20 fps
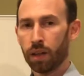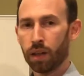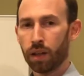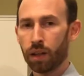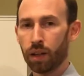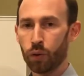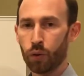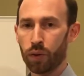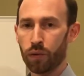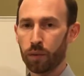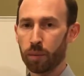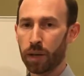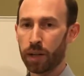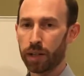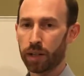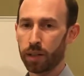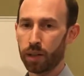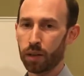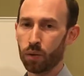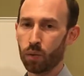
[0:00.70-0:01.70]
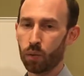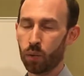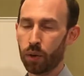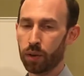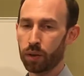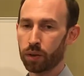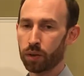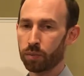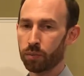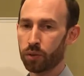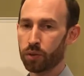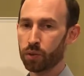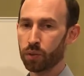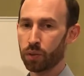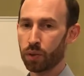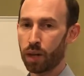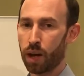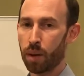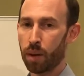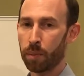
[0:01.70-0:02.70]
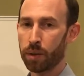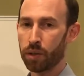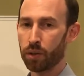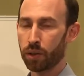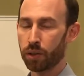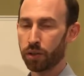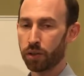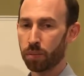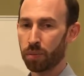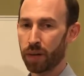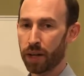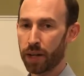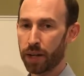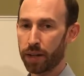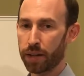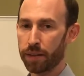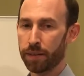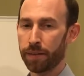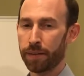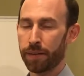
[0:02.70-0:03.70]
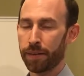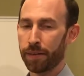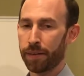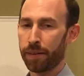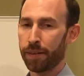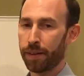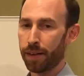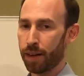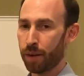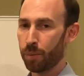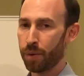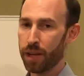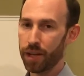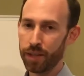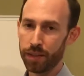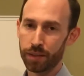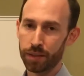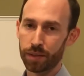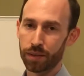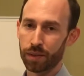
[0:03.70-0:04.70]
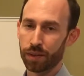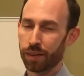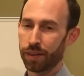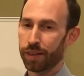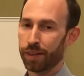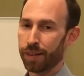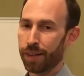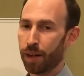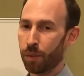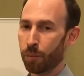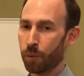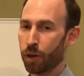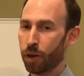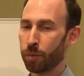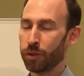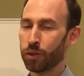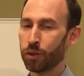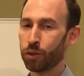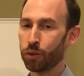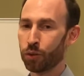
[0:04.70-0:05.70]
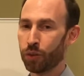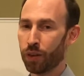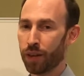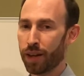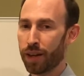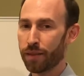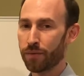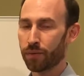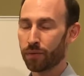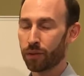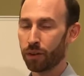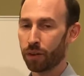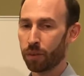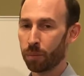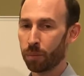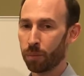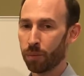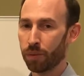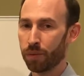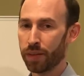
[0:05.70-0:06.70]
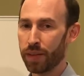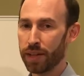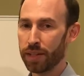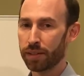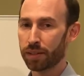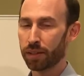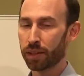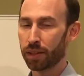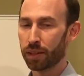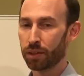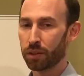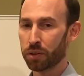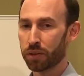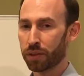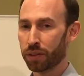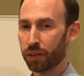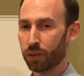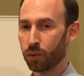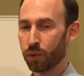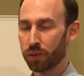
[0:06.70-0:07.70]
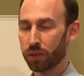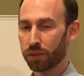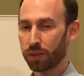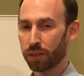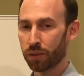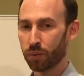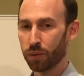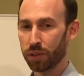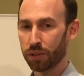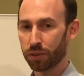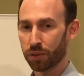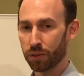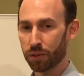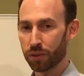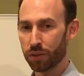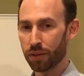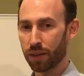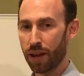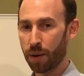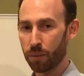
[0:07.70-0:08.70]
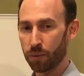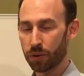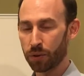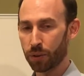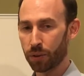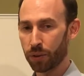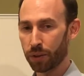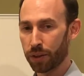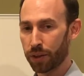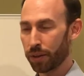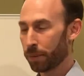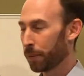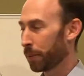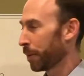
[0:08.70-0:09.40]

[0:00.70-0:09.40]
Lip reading: Hello everybody, welcome to Kameoka, Japan. I'm Nate. I'm coming to you live from Nate's English Linguistic Research Laboratory.